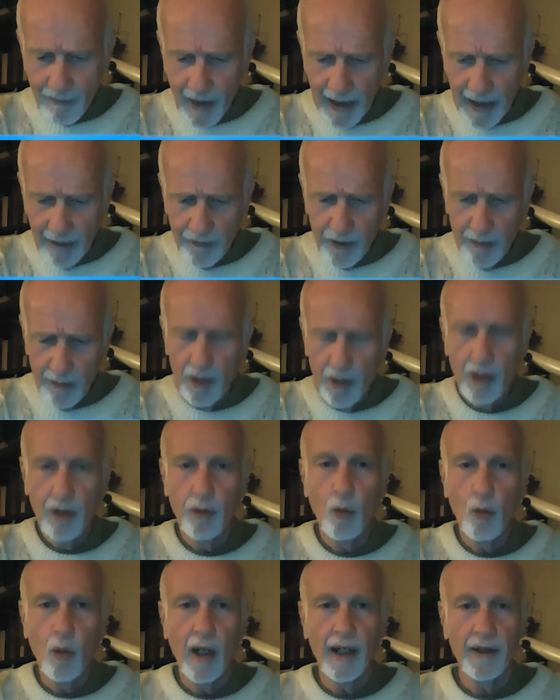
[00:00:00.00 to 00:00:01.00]
if the
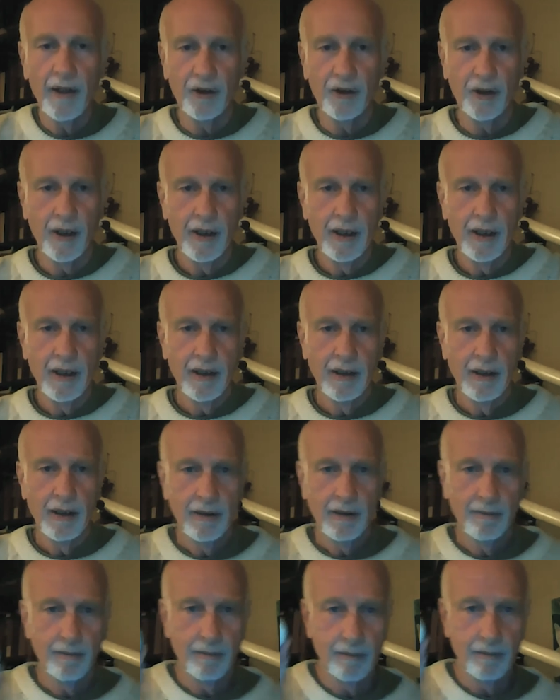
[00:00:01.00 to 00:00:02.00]
moon was
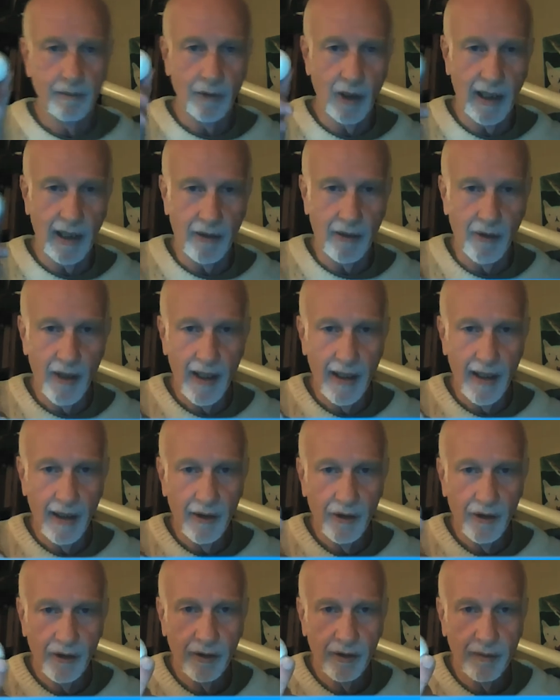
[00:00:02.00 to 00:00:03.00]
like
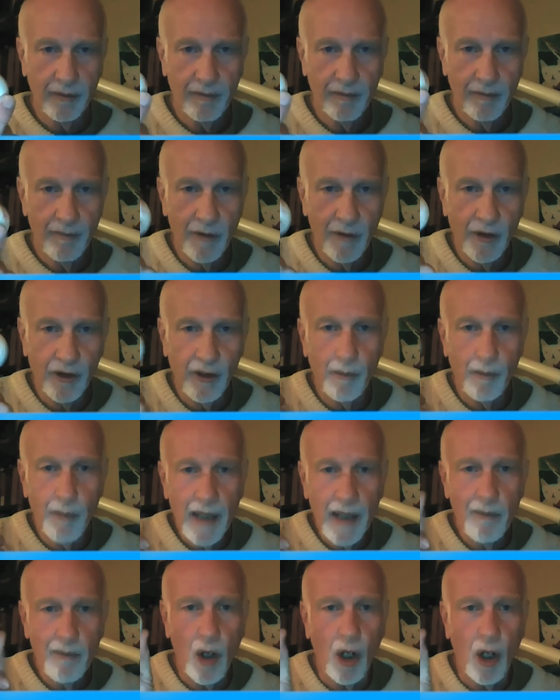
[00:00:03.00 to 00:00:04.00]
this, this is a
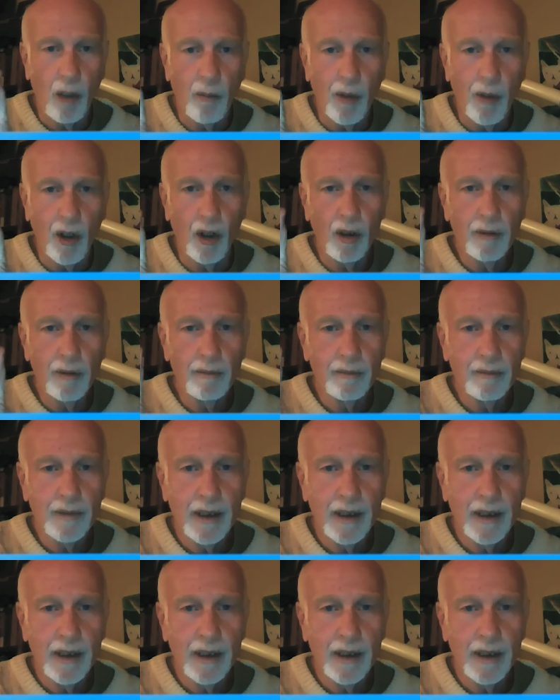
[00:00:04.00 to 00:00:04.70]
ping pong ball.